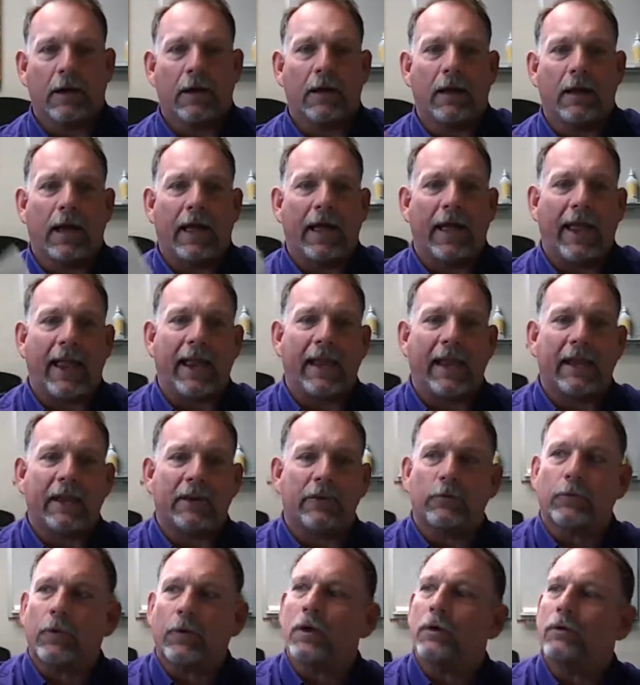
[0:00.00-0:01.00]
I
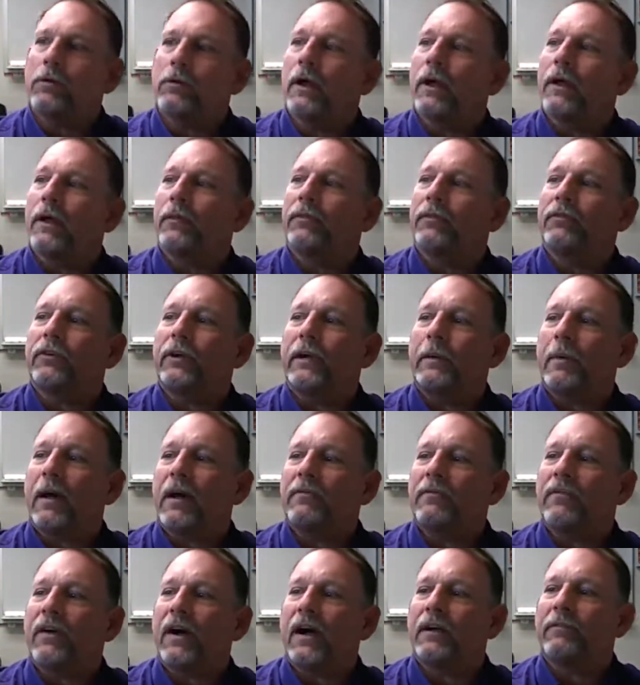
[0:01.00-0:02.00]
hand wrote on
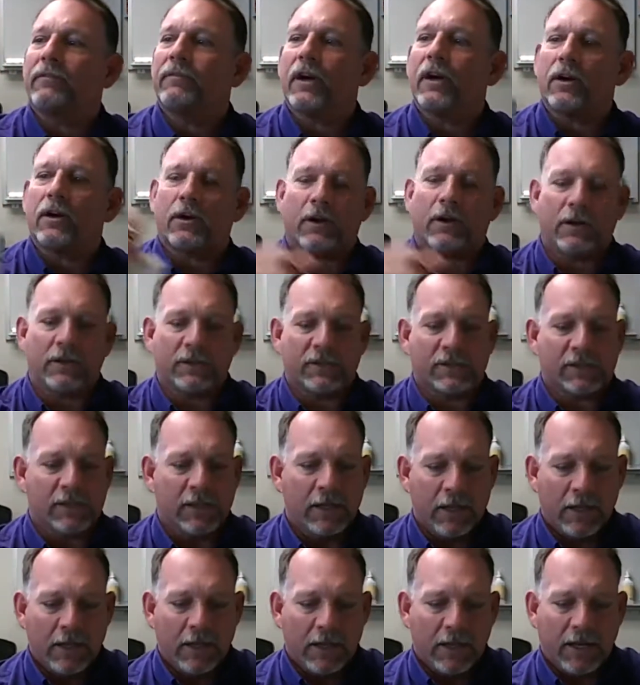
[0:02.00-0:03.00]
3x5 cards
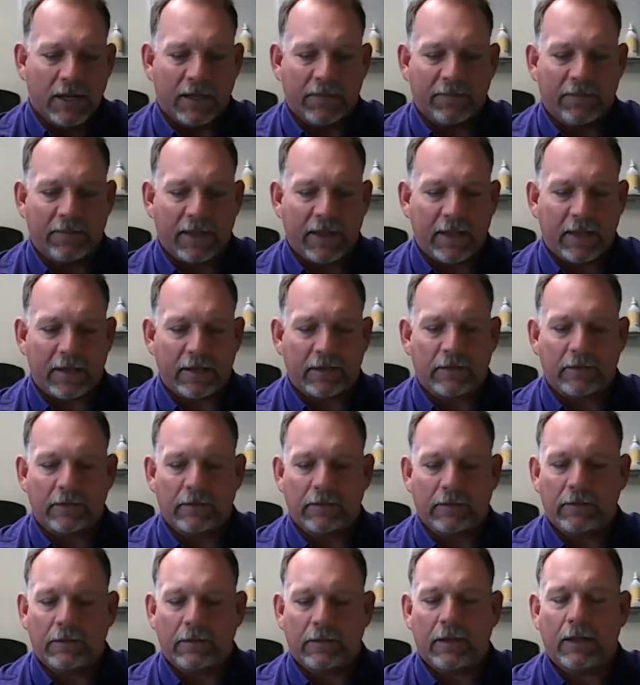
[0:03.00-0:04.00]
and
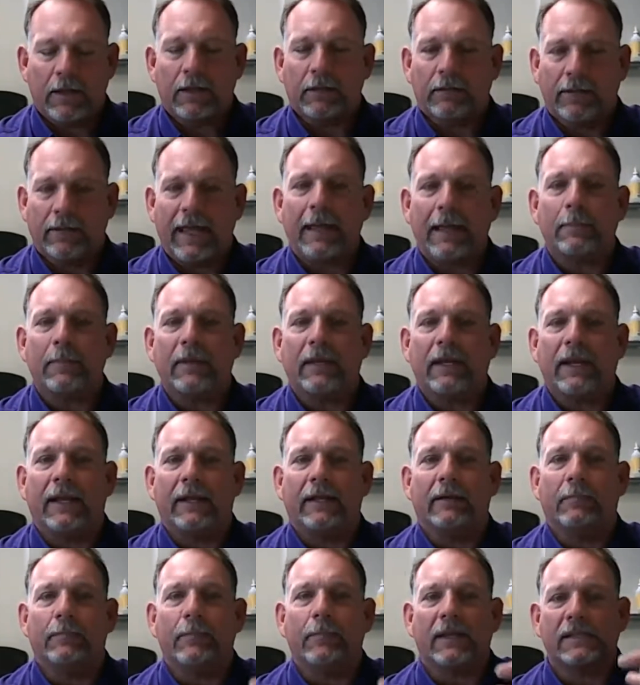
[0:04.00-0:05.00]
then
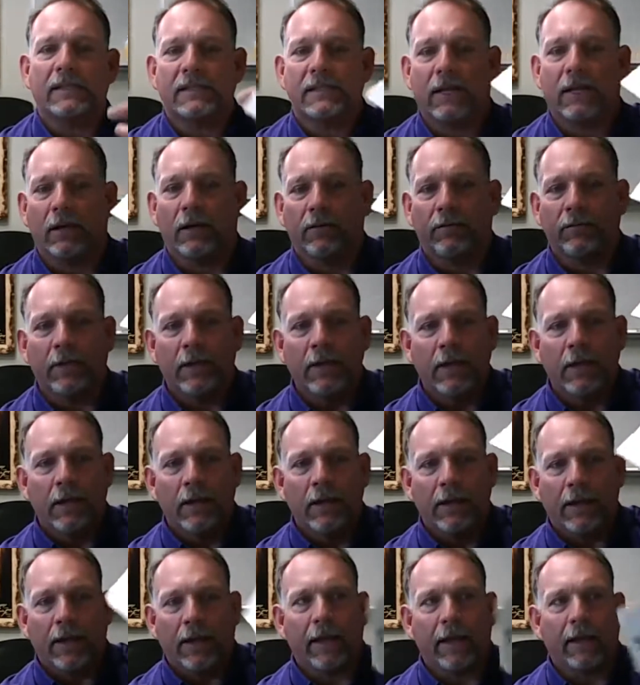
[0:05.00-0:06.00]
laminated myself
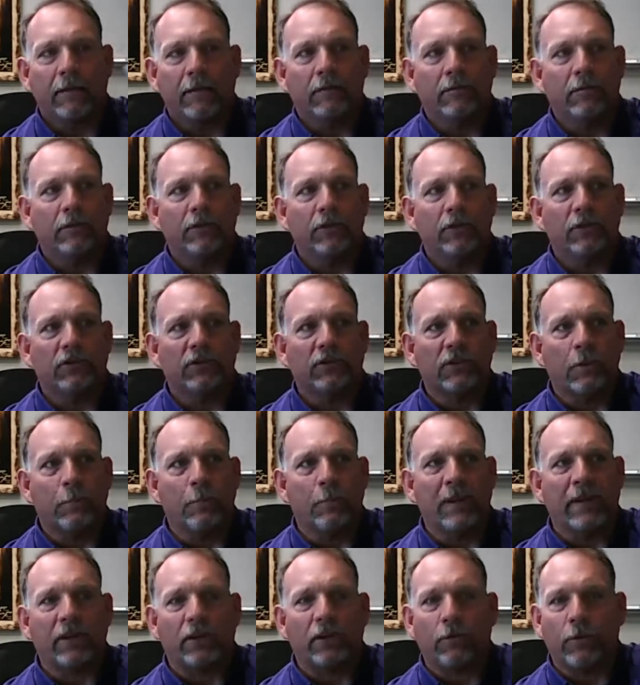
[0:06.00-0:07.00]
and used the
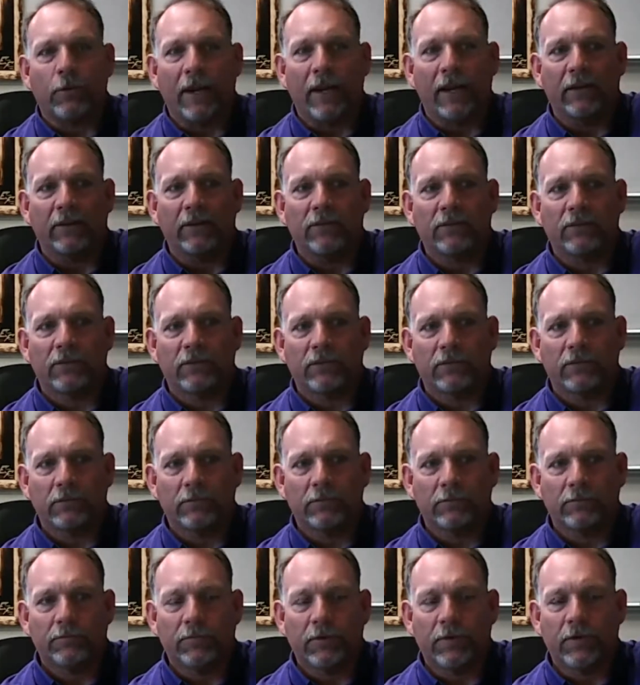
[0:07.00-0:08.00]
bigger rings
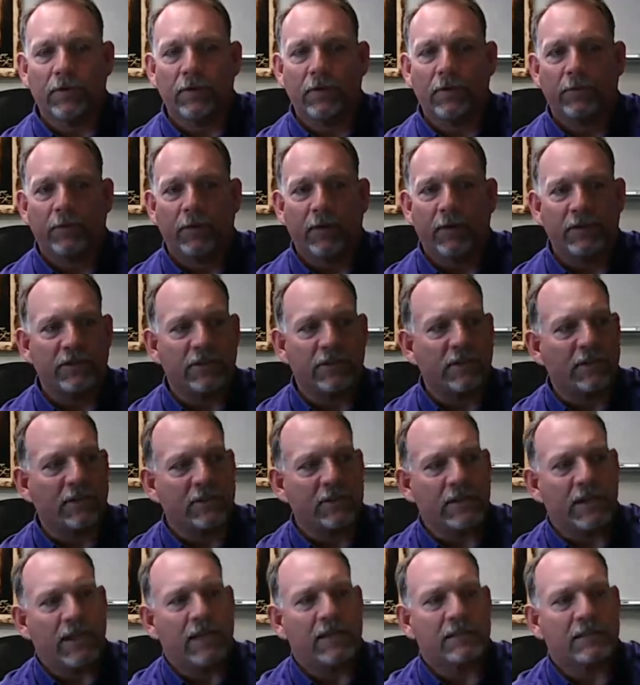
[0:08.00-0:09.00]
for each of the
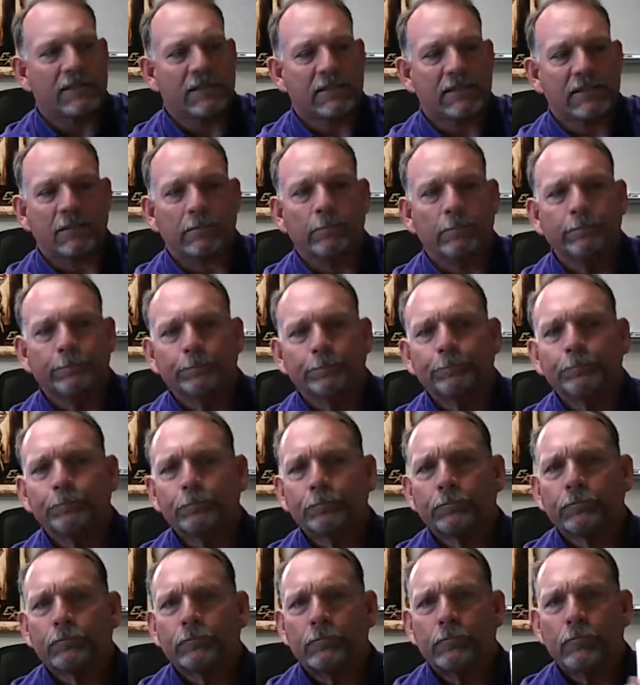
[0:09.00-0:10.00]
tests.
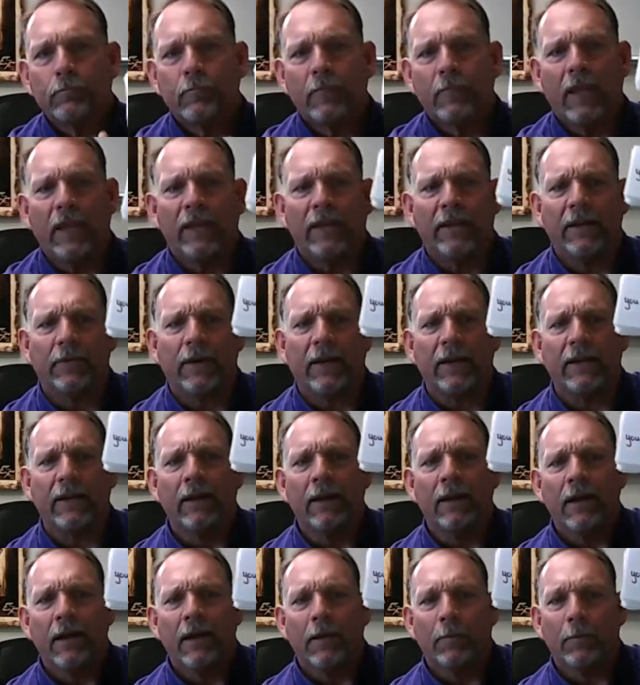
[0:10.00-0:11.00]
At any rate, I
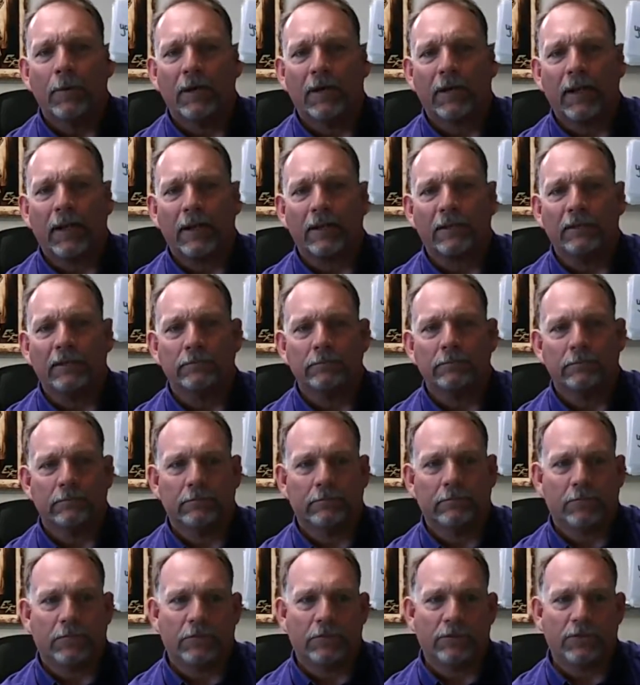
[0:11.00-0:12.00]
want to kind of
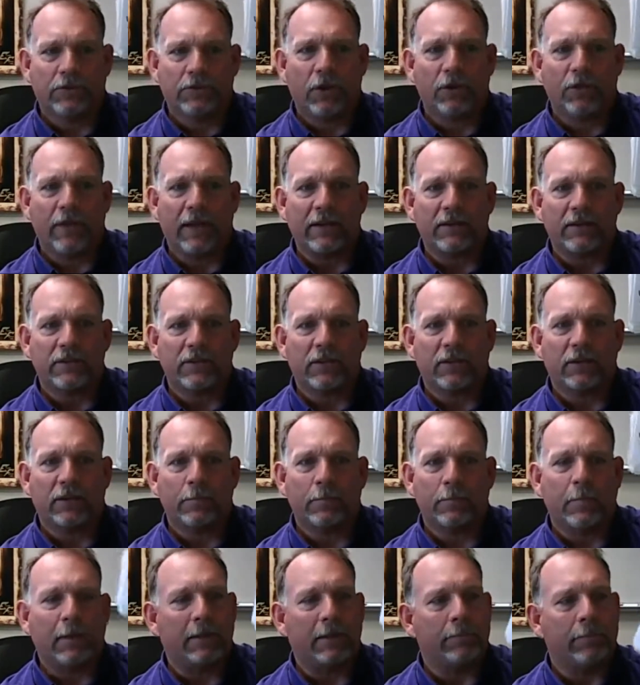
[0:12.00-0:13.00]
show that to
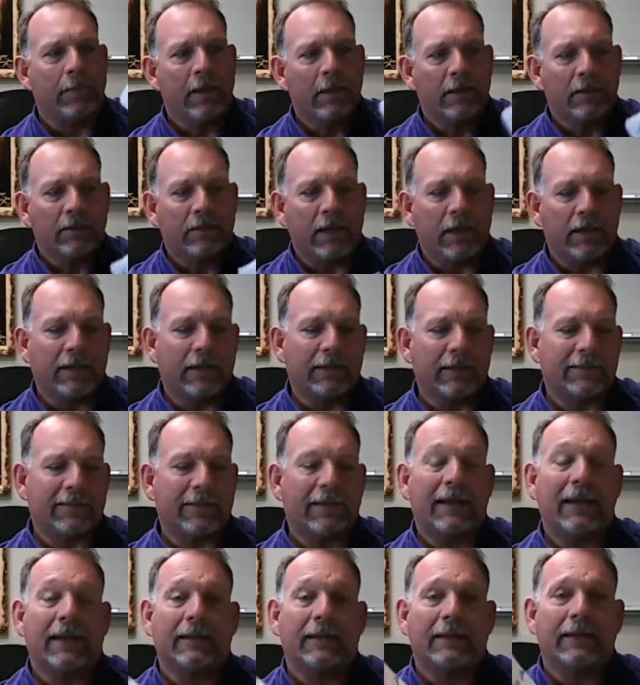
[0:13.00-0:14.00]
you, but kind of get
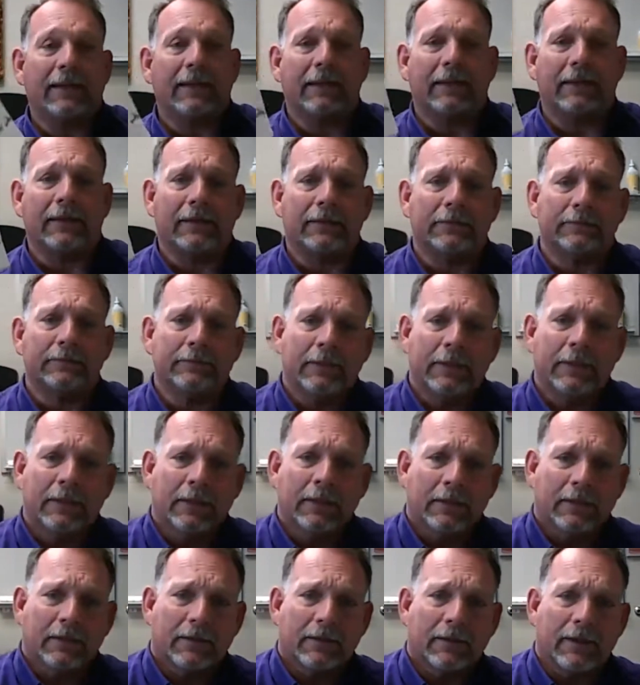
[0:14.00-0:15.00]
the idea
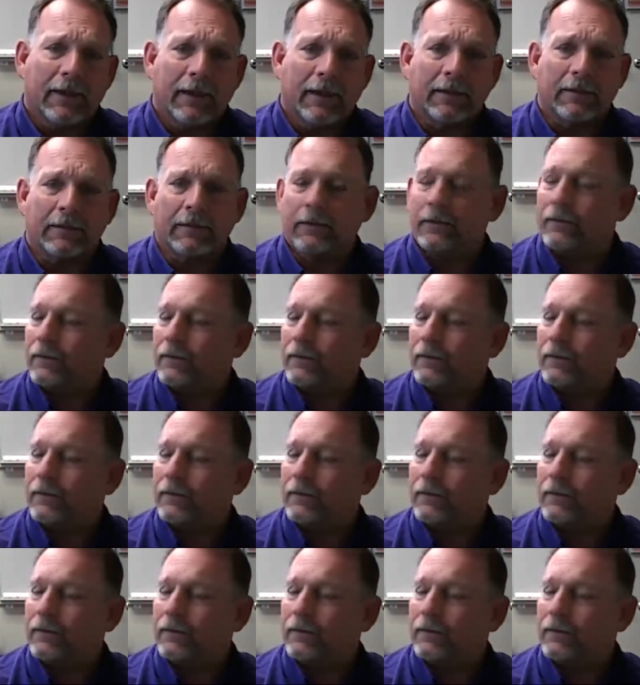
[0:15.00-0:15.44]
that,